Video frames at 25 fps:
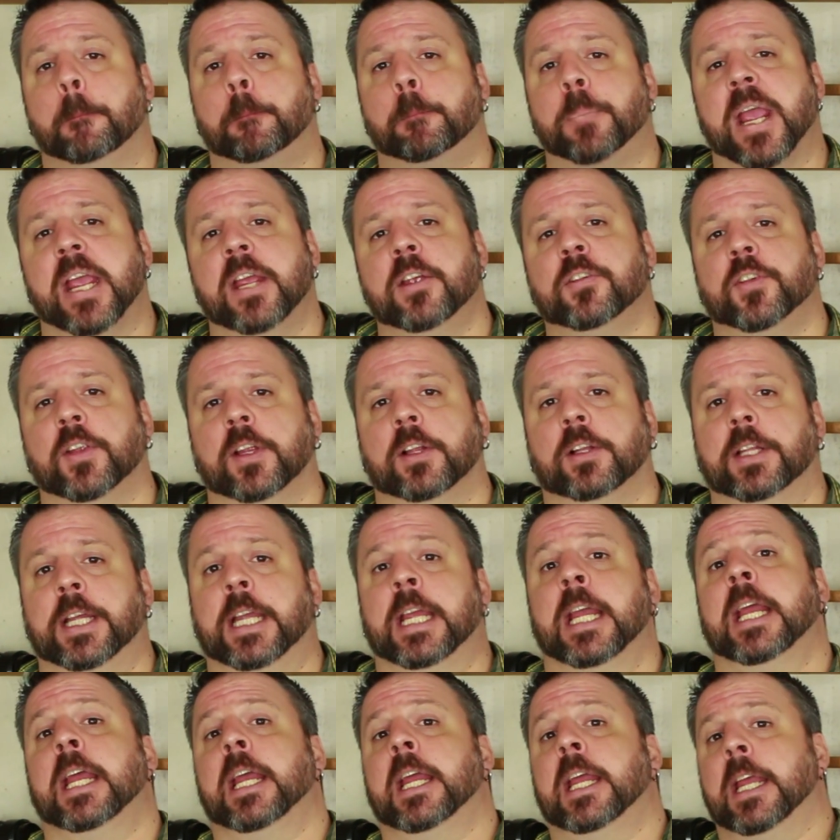
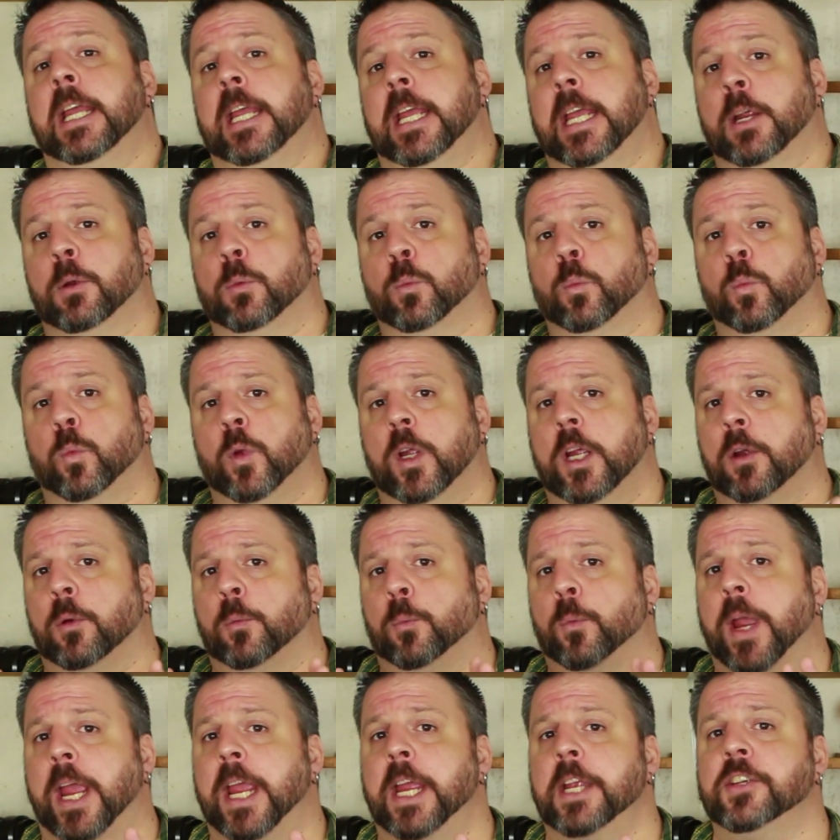Basically, it
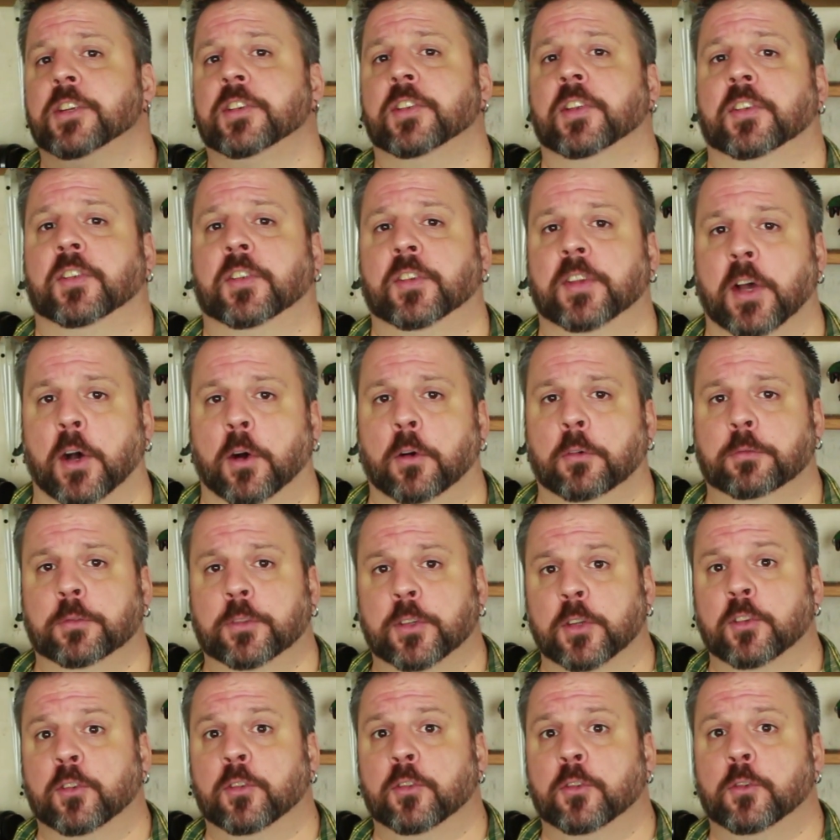rearranges itself
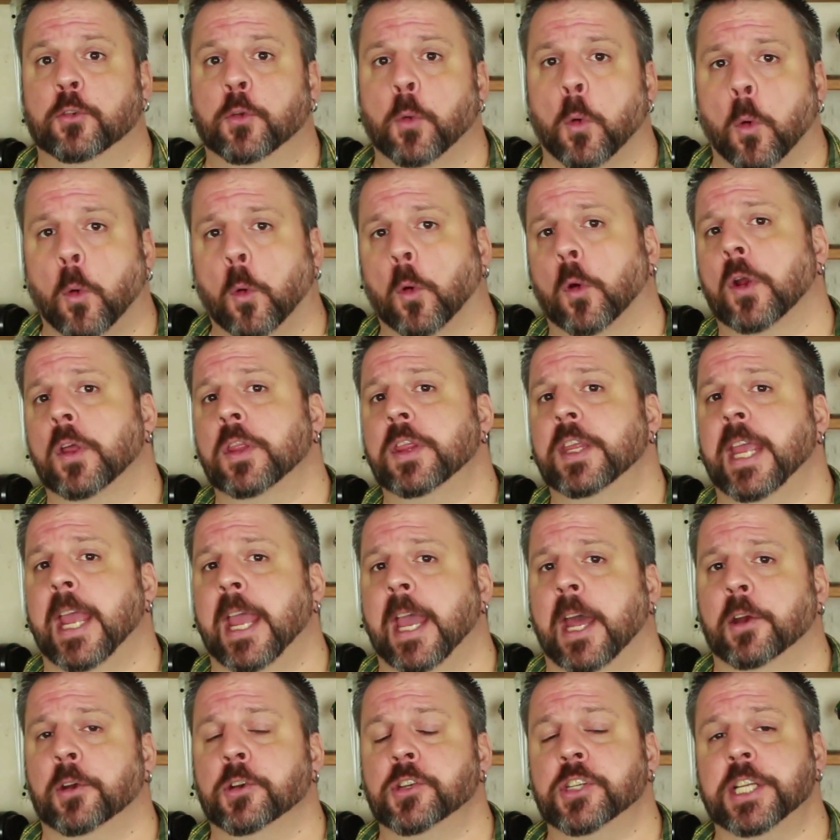to store the
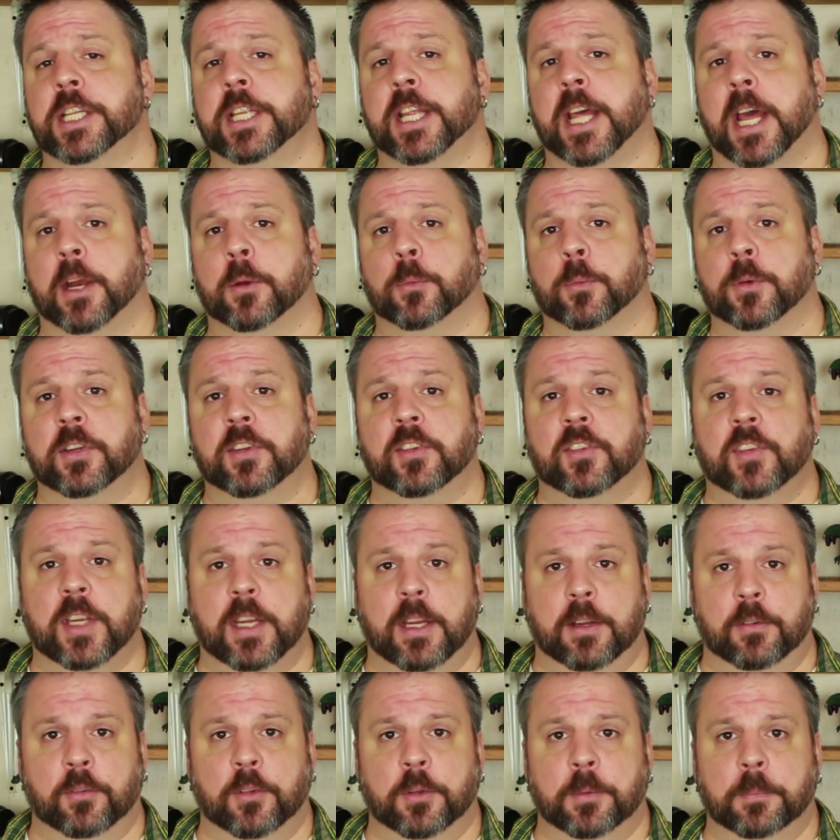energy that it
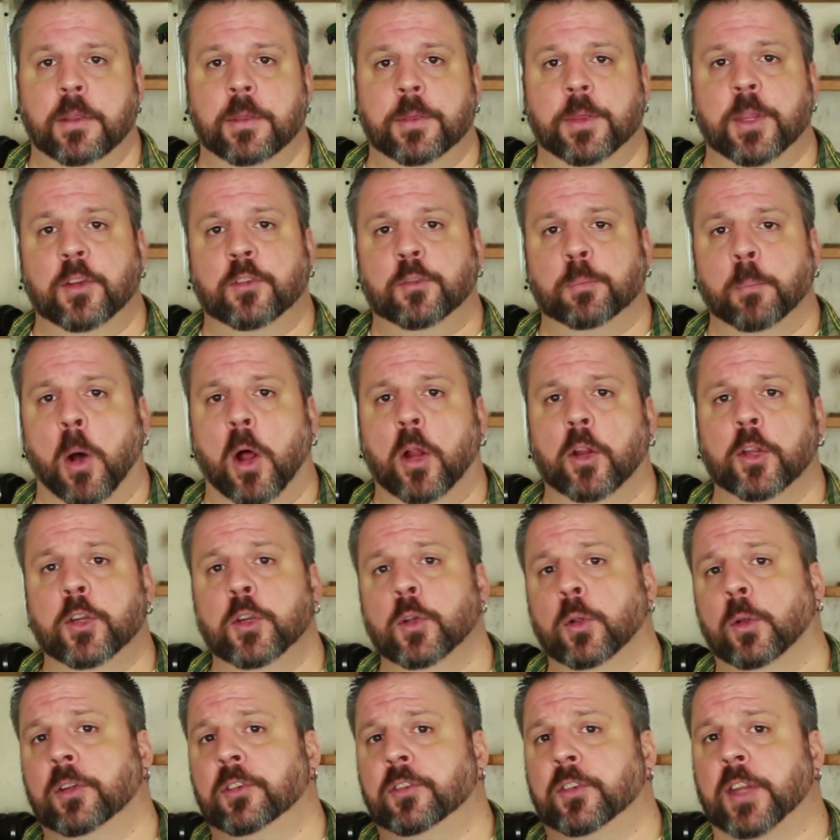receives. This
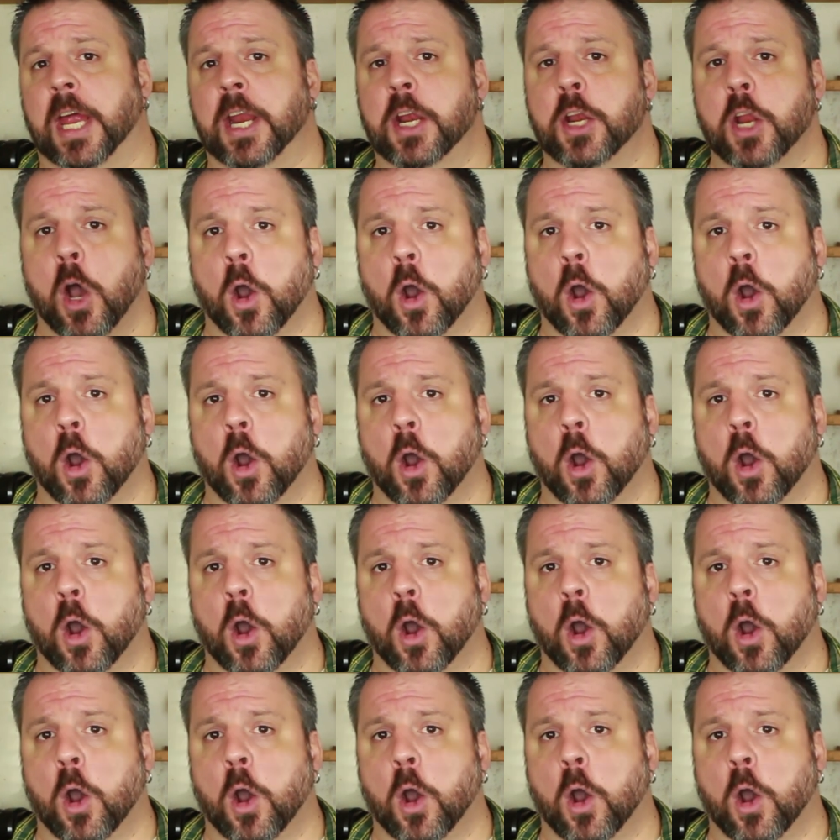molecule is then